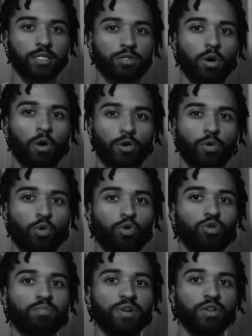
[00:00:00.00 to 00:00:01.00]
into art
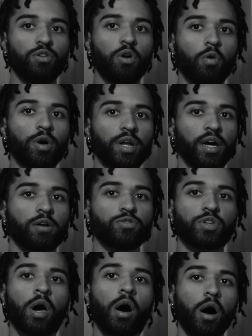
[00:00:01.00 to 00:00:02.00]
horror, but no one else